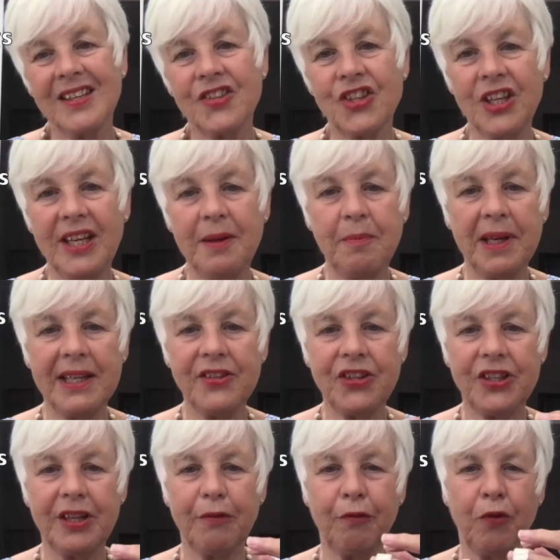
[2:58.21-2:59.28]
Tilly
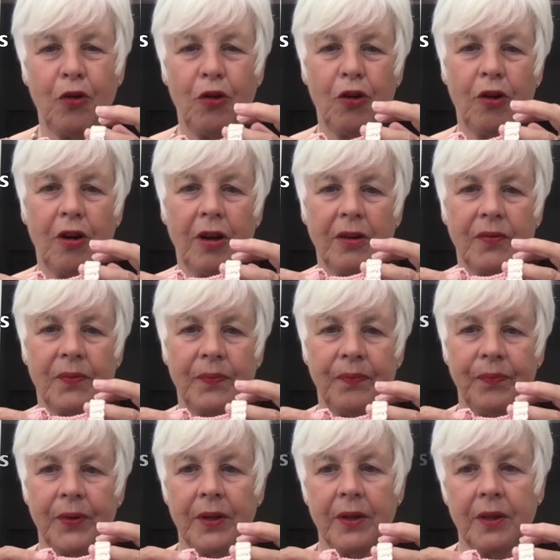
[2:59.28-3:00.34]
mended it for her.
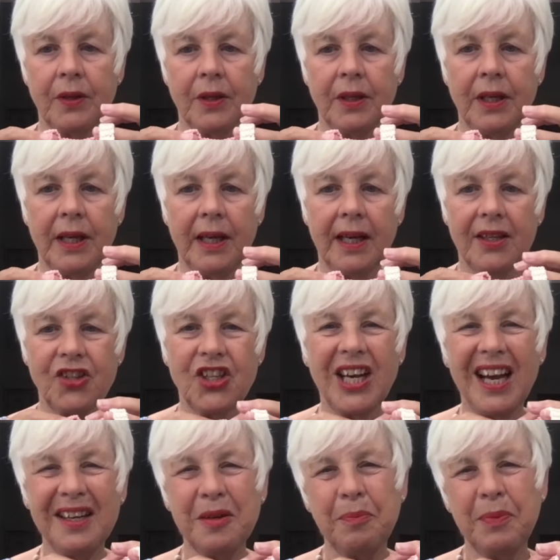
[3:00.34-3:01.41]
Yeah, she had a